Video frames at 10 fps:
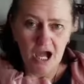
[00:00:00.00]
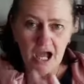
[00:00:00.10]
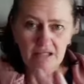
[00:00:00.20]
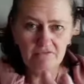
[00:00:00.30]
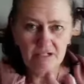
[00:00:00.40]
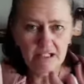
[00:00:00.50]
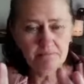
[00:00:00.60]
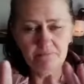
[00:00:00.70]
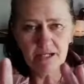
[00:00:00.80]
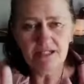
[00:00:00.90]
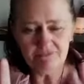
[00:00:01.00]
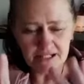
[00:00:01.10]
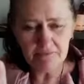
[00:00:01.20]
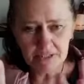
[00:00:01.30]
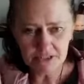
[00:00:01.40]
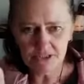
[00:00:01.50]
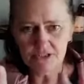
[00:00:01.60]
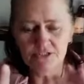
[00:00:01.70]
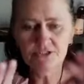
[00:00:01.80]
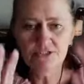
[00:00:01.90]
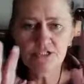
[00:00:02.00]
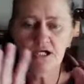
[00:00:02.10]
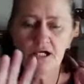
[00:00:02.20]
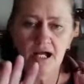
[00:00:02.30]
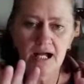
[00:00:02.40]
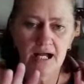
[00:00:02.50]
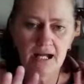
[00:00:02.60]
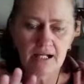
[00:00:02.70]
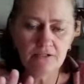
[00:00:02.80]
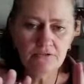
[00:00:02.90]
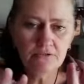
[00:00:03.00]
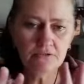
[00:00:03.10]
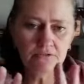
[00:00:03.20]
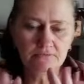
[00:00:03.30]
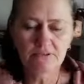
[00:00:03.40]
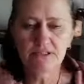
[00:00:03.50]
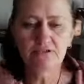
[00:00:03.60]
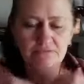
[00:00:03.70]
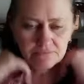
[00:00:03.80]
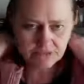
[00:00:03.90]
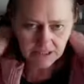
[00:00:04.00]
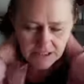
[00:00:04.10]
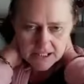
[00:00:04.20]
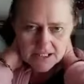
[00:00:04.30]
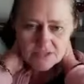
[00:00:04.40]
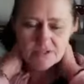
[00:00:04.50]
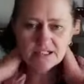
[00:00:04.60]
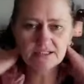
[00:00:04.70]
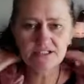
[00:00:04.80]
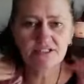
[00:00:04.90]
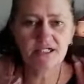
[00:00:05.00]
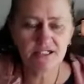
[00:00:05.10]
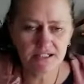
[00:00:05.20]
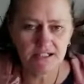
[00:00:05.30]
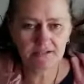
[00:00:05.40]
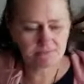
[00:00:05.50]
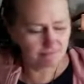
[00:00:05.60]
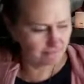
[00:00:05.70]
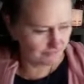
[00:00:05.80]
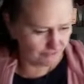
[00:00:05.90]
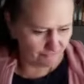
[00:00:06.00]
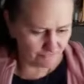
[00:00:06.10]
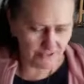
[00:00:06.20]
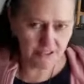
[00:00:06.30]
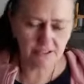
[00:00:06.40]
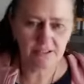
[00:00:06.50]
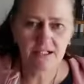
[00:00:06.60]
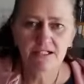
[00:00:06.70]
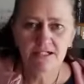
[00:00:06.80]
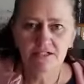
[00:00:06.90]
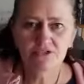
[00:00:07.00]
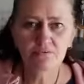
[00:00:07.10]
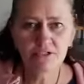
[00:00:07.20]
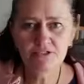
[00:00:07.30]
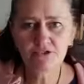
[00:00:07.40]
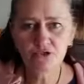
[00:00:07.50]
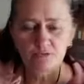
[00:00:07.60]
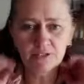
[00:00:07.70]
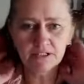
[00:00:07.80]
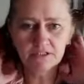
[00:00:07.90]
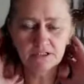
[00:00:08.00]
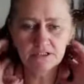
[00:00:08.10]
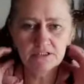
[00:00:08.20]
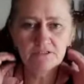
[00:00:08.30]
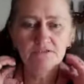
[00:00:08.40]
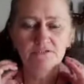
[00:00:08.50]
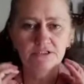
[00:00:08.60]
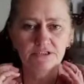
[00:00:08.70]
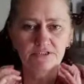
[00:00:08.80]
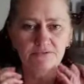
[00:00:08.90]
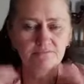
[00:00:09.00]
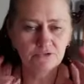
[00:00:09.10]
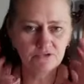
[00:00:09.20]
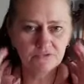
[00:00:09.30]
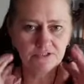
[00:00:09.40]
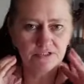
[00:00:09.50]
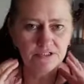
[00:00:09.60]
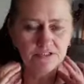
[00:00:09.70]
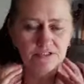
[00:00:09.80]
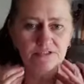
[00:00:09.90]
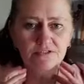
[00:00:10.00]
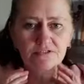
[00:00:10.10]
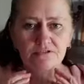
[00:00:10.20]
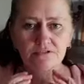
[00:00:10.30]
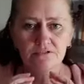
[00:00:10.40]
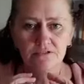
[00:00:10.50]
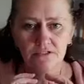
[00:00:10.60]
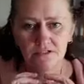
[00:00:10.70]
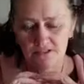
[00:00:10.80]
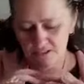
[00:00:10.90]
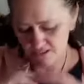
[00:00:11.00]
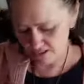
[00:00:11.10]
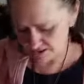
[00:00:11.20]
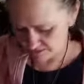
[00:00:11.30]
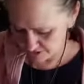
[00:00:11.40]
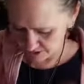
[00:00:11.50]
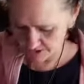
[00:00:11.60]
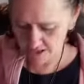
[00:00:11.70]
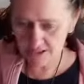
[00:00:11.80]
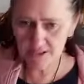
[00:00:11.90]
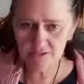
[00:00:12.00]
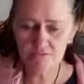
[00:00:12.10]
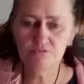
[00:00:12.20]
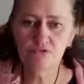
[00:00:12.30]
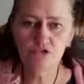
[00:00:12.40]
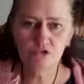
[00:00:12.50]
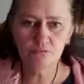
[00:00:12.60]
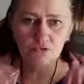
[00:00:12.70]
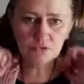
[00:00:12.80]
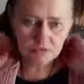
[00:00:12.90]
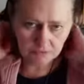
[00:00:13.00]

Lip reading: Elevator pitches are, hang on, so your hands are here, let's take it out, give a flick. Do a bit of scooping, yeah? Just moving this and then dumping it down. 2 more.